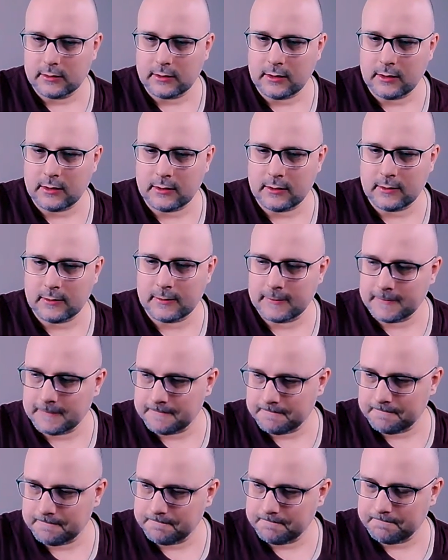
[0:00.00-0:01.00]

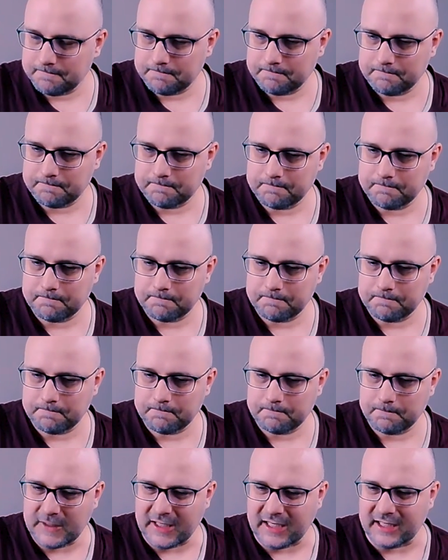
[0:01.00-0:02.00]
Yeah,
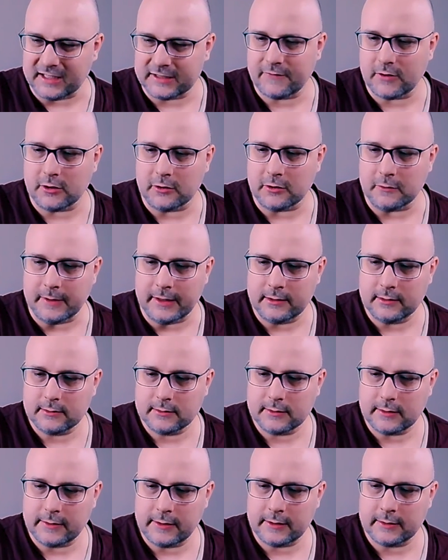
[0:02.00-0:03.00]
it's far away.
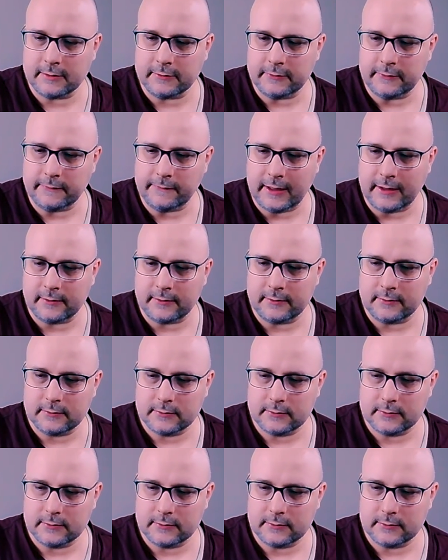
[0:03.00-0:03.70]
I think they'll be that.